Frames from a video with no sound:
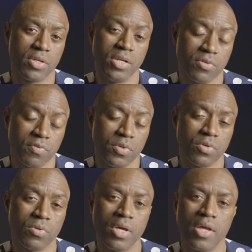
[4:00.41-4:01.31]
to
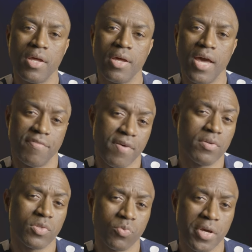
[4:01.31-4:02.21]
interview and
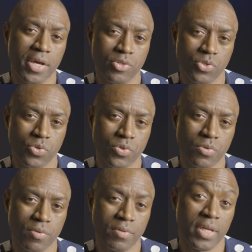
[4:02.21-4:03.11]
found his way
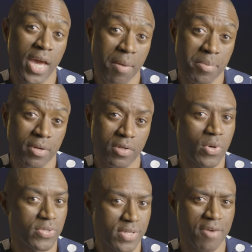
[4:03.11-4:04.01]
to the Gambia in
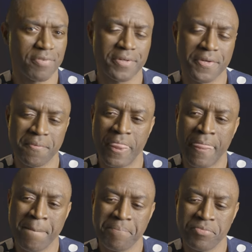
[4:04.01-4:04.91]
West Africa.
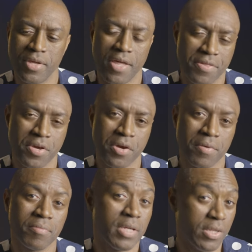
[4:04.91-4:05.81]
And
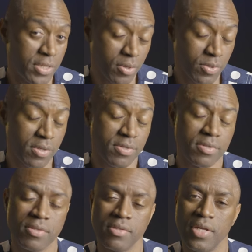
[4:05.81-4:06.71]
there he tells
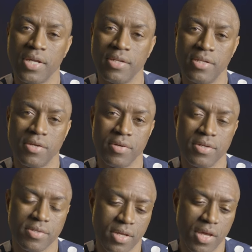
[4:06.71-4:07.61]
us that there
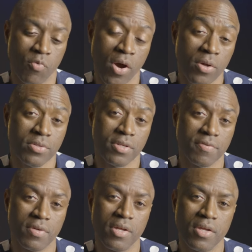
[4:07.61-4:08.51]
is a
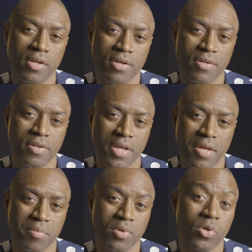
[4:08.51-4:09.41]
relative
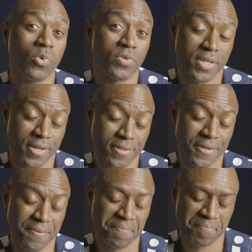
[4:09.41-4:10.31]
named Kunta
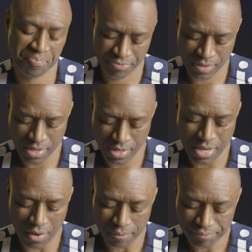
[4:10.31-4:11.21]
Kinte.
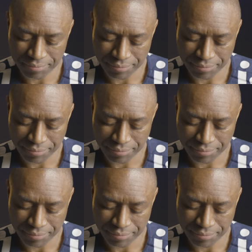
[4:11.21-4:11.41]
Now,